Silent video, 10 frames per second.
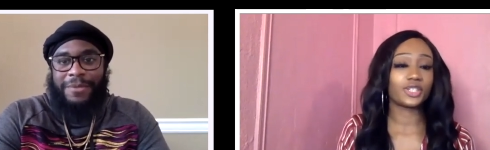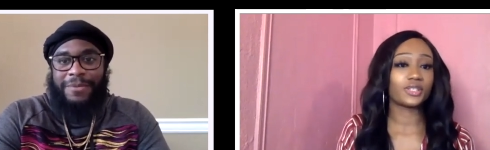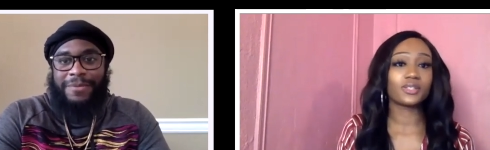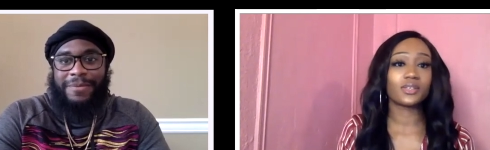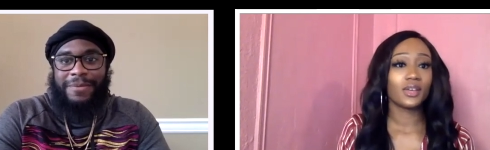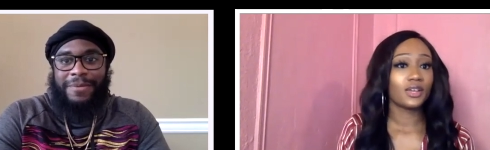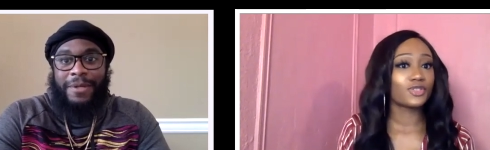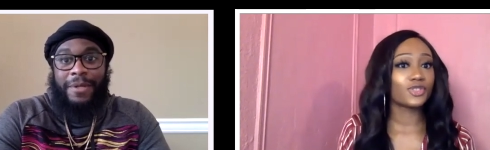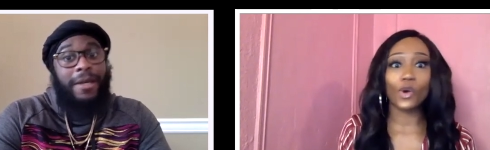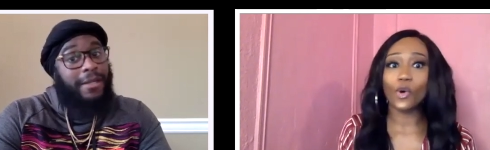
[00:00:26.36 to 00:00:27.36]
Speaker 1: just
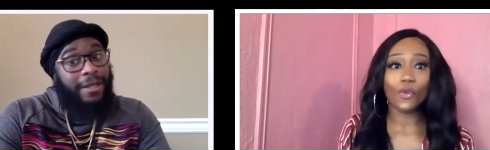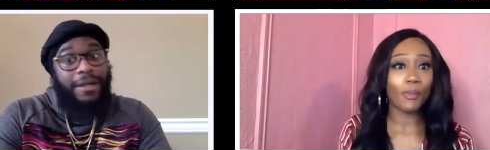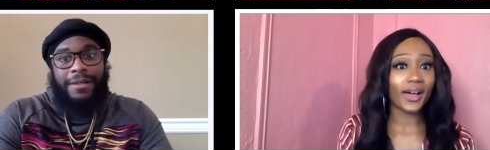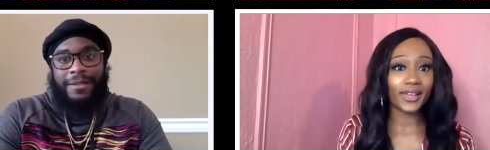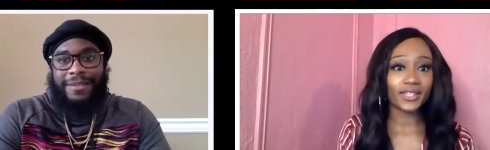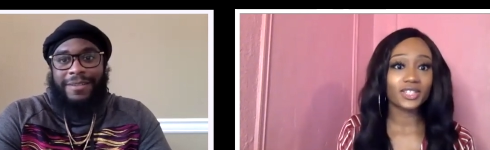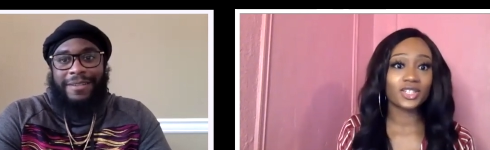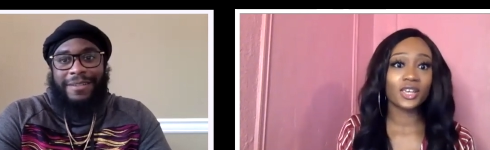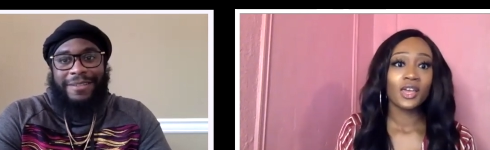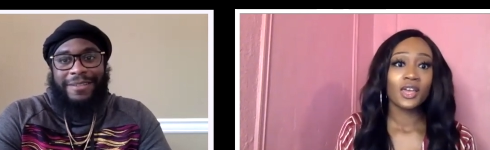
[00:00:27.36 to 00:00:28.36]
so yeah.
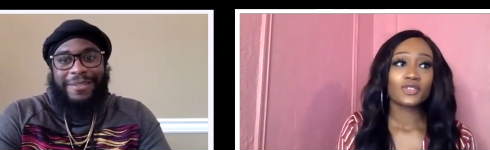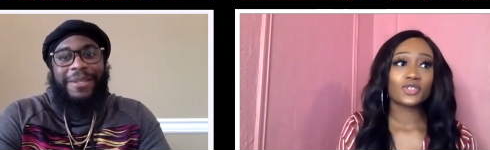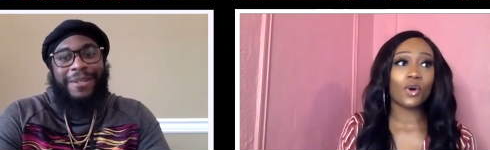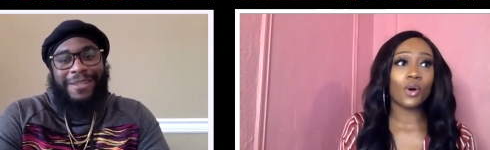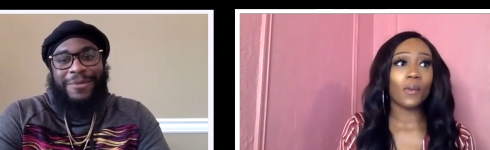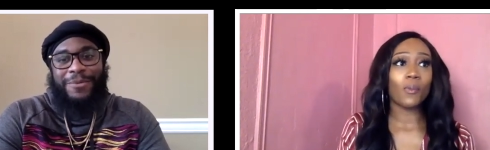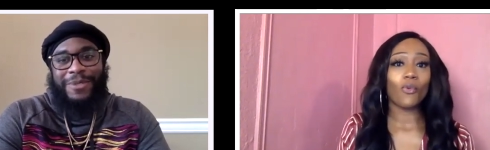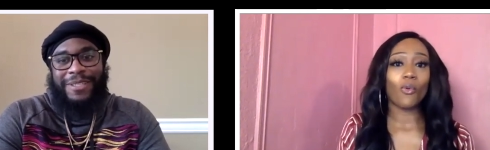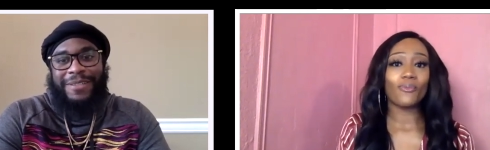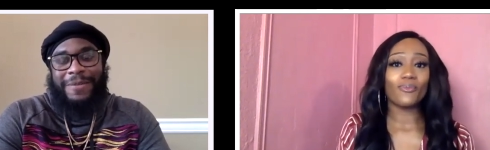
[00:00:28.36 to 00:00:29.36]
much. Yeah, so, it, um, yeah.
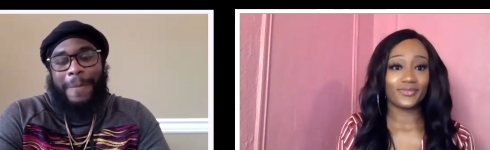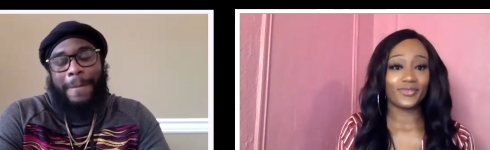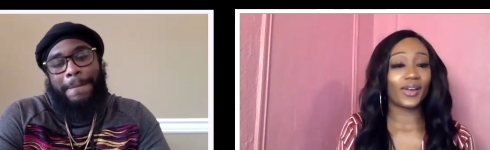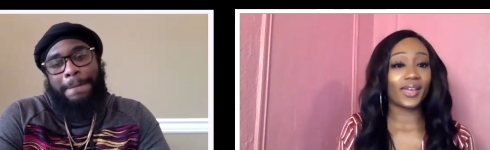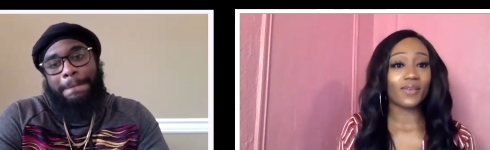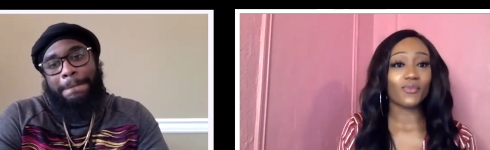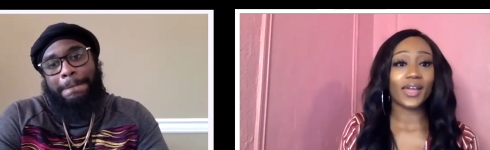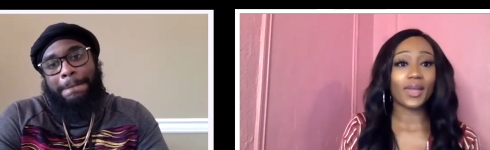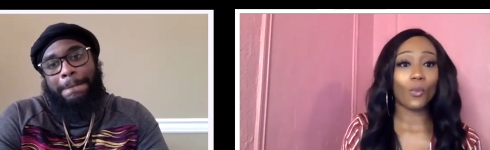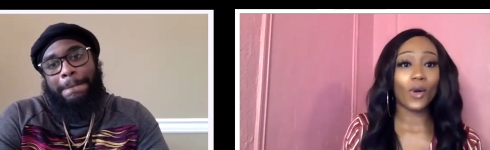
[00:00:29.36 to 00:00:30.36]
Right,
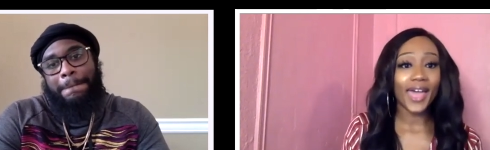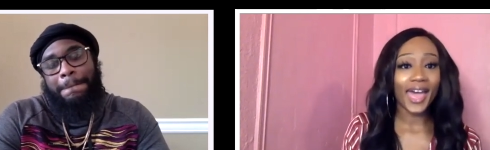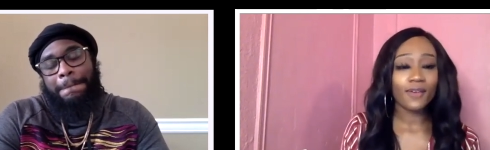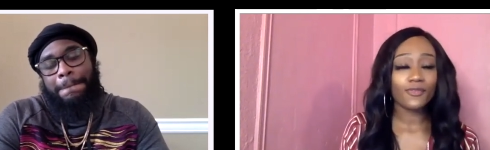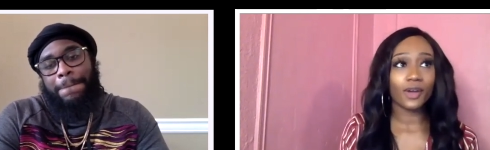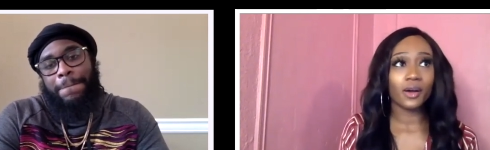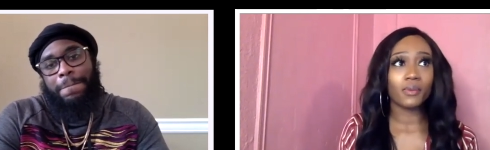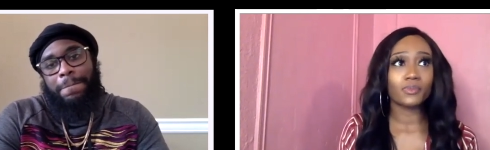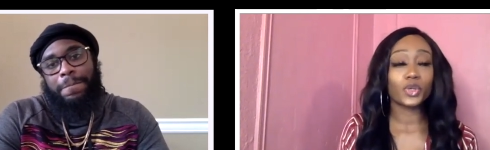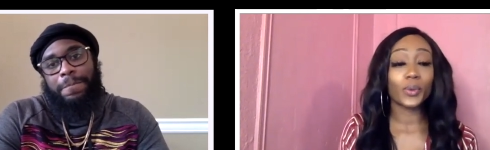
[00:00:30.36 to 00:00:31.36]
right. What have
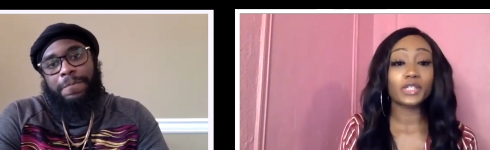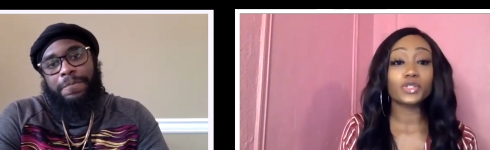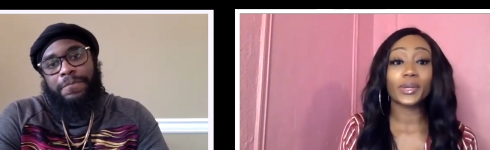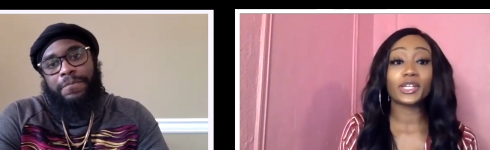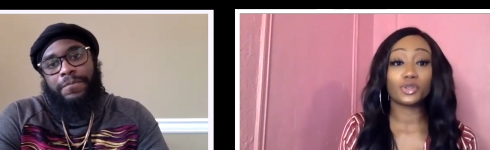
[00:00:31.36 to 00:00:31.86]
um 2020